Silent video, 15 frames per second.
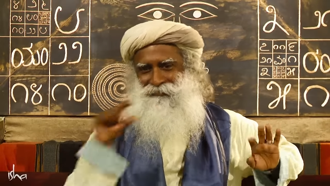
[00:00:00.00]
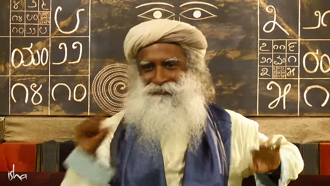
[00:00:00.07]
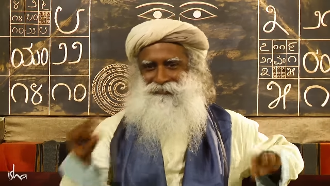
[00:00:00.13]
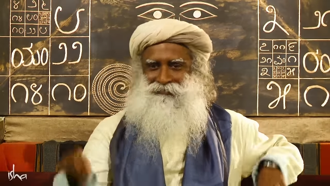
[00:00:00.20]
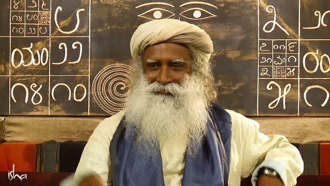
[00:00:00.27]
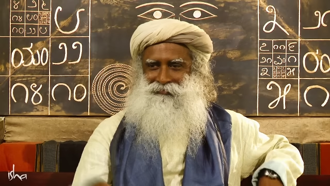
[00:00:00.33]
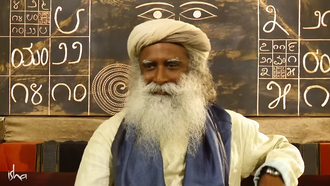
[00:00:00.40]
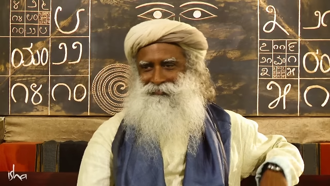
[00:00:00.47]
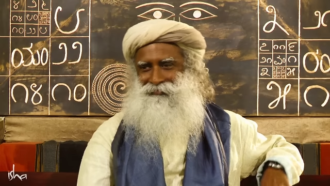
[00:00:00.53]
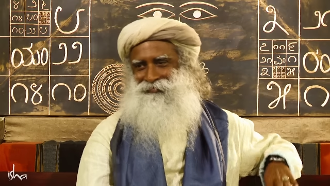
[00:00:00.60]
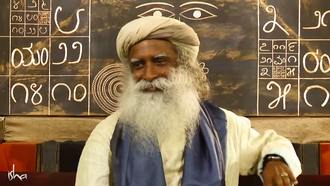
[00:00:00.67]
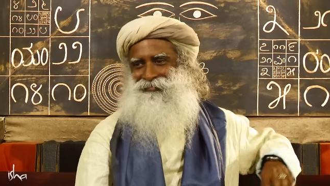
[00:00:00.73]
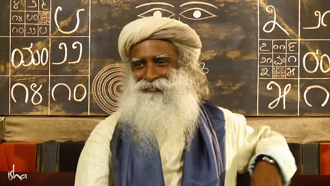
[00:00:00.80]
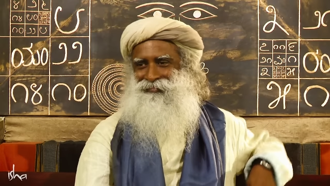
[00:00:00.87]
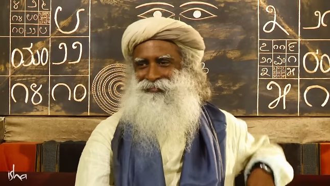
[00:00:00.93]

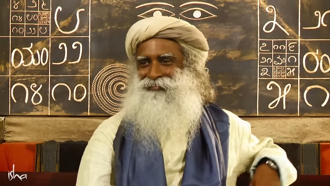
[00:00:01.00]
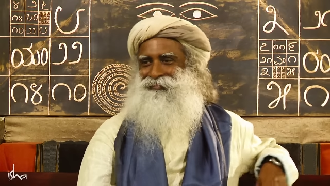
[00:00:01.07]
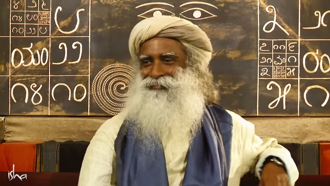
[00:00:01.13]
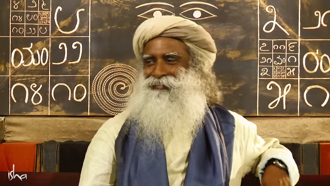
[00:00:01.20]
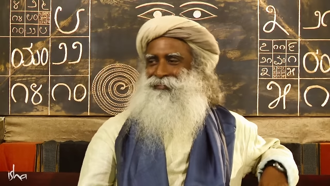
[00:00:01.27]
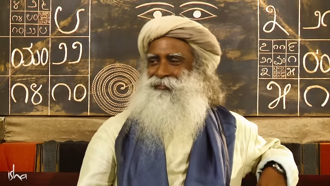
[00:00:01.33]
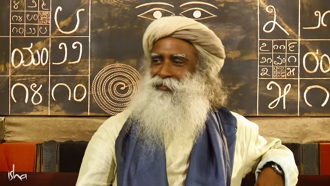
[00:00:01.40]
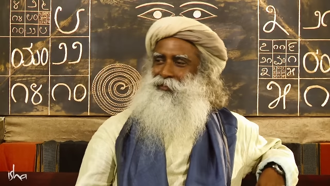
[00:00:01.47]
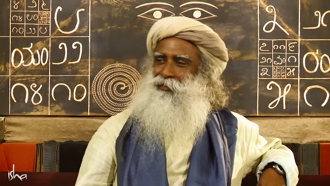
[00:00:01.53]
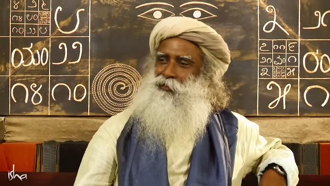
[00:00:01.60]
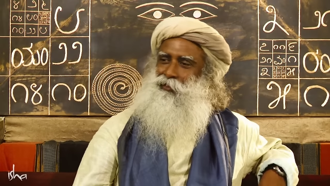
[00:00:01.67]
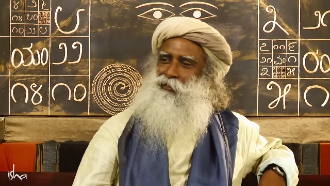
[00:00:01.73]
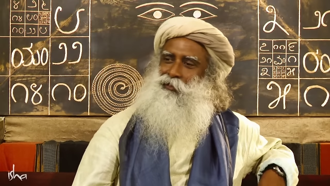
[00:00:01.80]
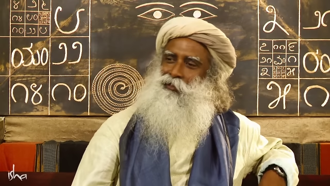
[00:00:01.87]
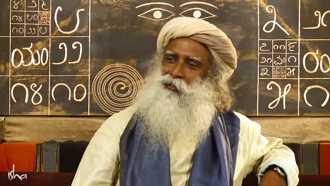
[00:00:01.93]
[no speech]